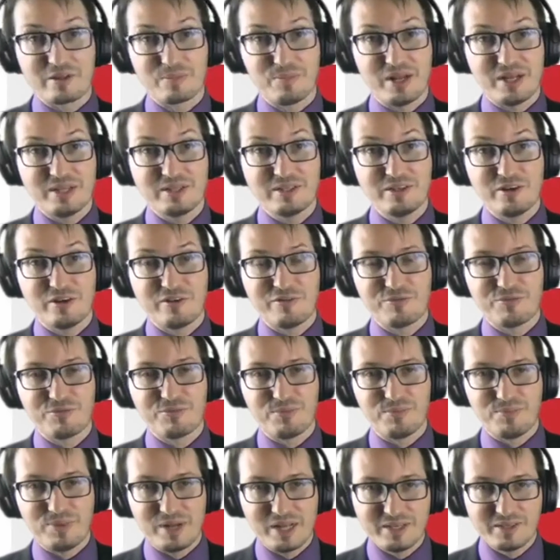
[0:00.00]
plenty of
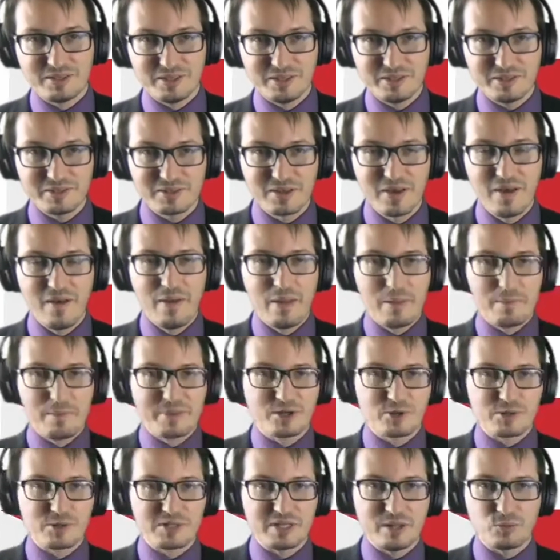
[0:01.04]
places
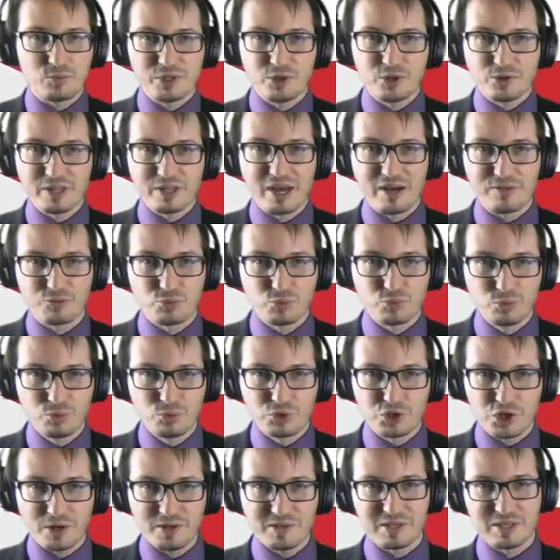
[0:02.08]
because then we don't have to do
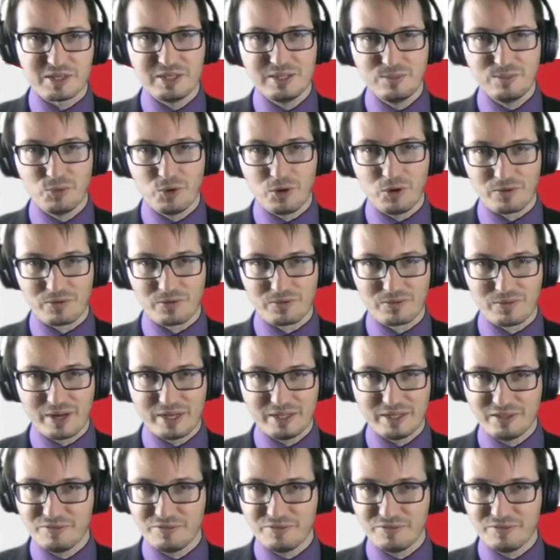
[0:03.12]
joins anymore, right?